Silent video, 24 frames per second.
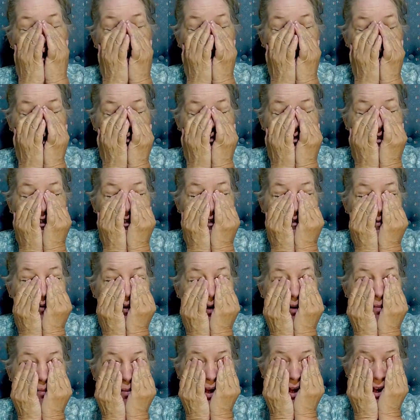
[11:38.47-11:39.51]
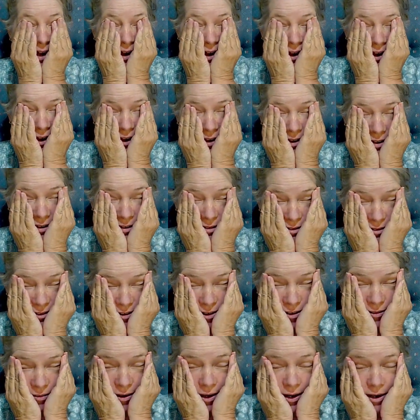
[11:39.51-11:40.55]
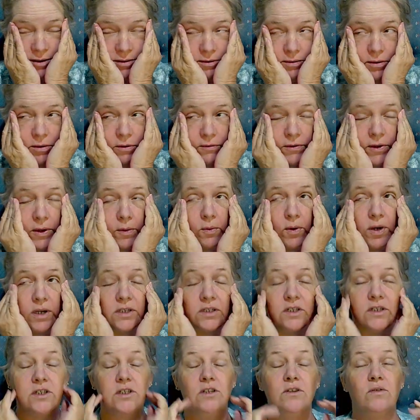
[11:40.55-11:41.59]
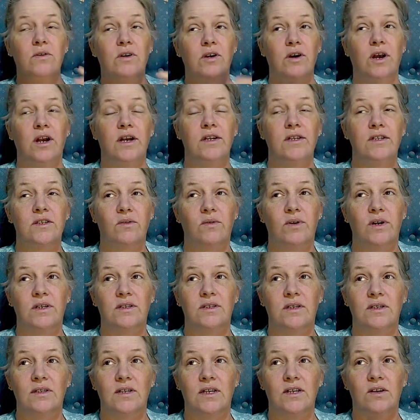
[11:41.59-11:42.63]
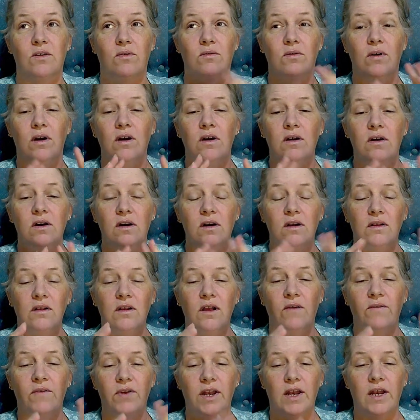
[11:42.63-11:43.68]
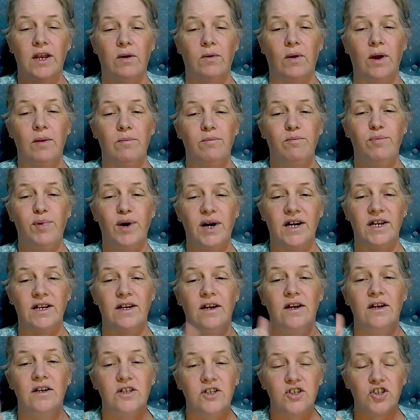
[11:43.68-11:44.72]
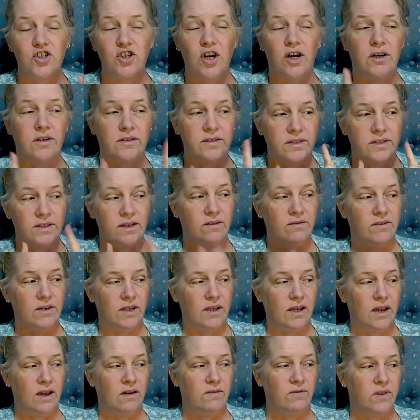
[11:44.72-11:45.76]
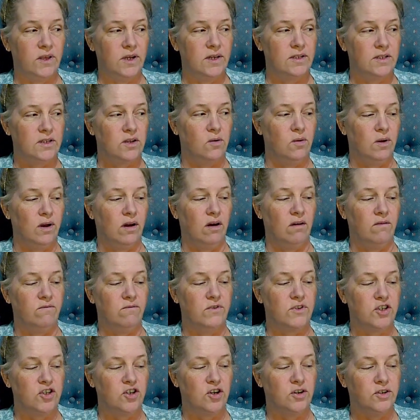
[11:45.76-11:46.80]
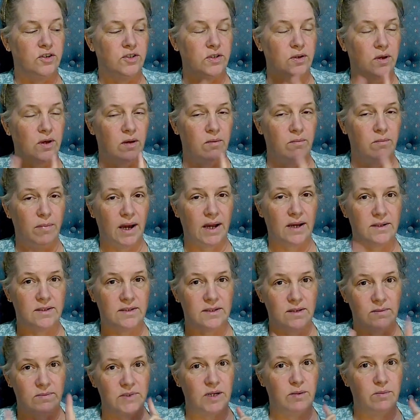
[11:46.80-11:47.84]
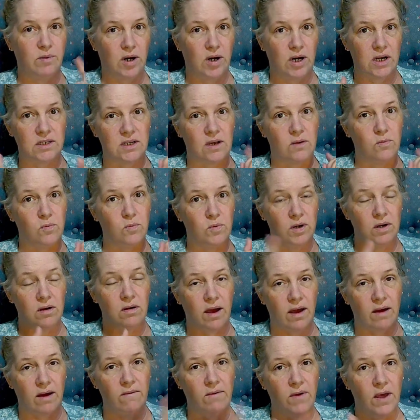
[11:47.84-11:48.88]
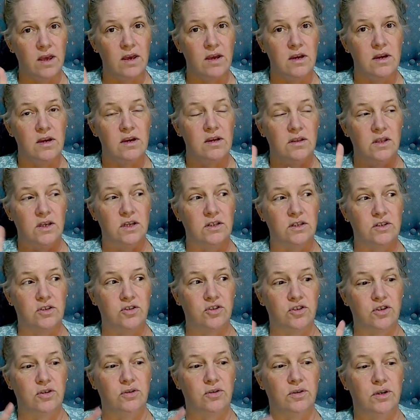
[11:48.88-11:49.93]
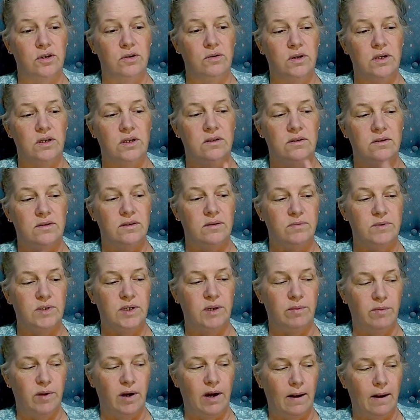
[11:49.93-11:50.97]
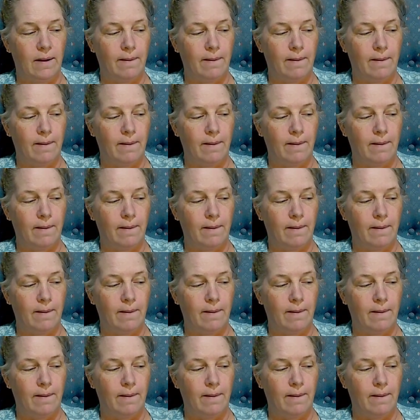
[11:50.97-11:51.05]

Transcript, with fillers: Which is why I'm like, I don't know. I don't know if I want to do a Granny Square since I don't love it anyway. But shawls, definitely have things going on for shawls. So come back in September because I will have things to show you in September.